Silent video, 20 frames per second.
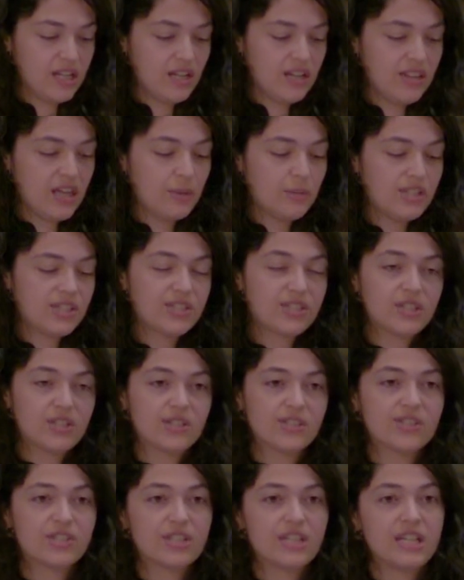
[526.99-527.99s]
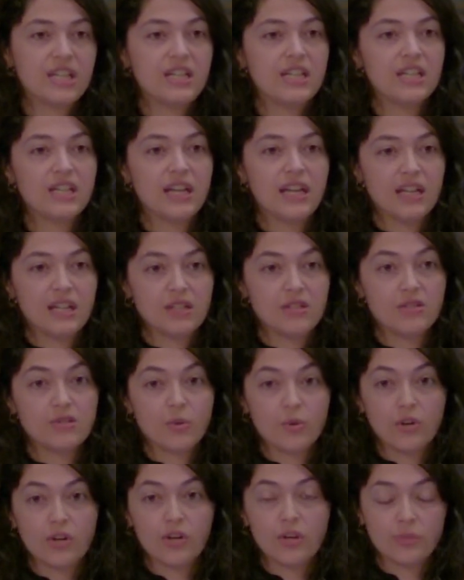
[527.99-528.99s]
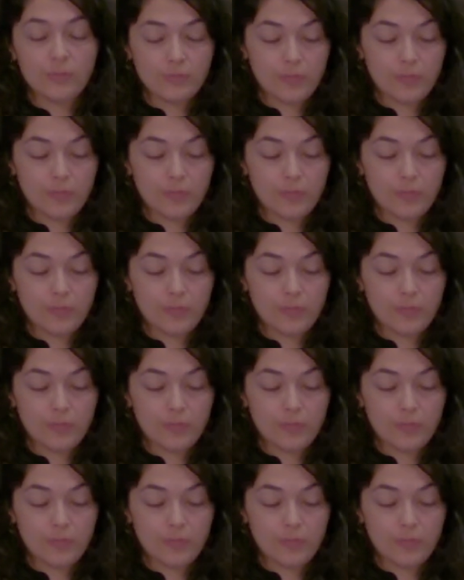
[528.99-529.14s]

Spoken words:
and that we still see and or